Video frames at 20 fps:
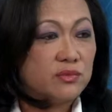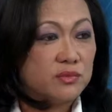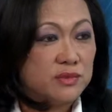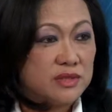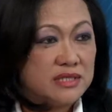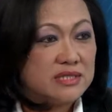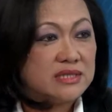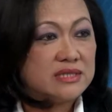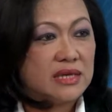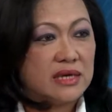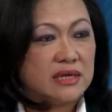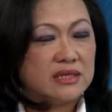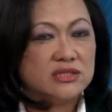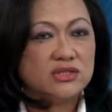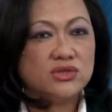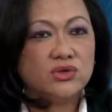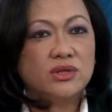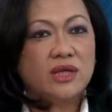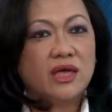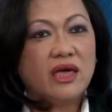from the
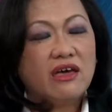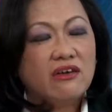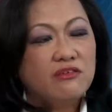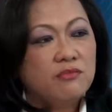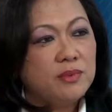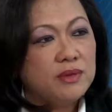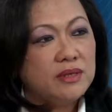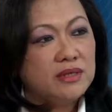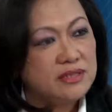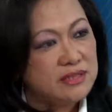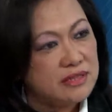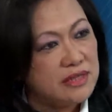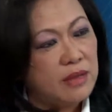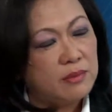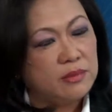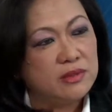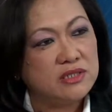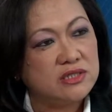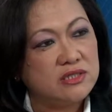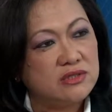States. So they have been
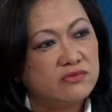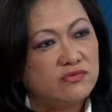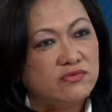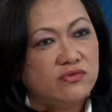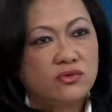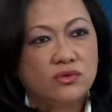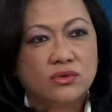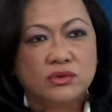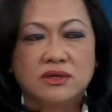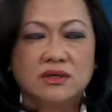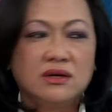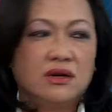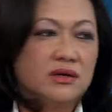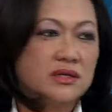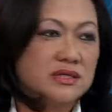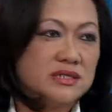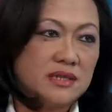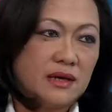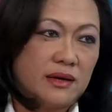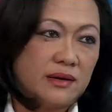established for the
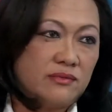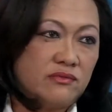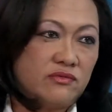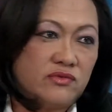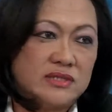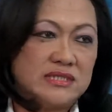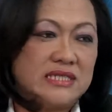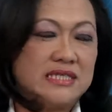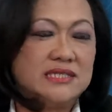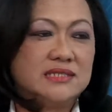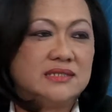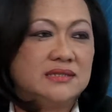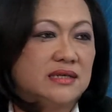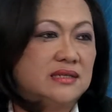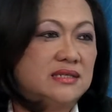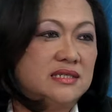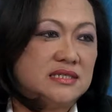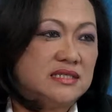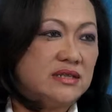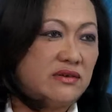longest time, since
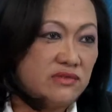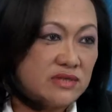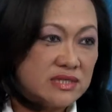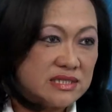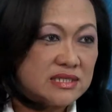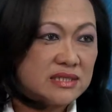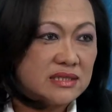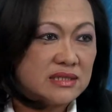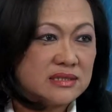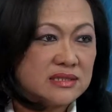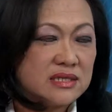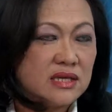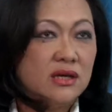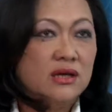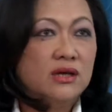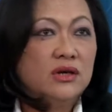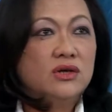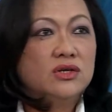1976.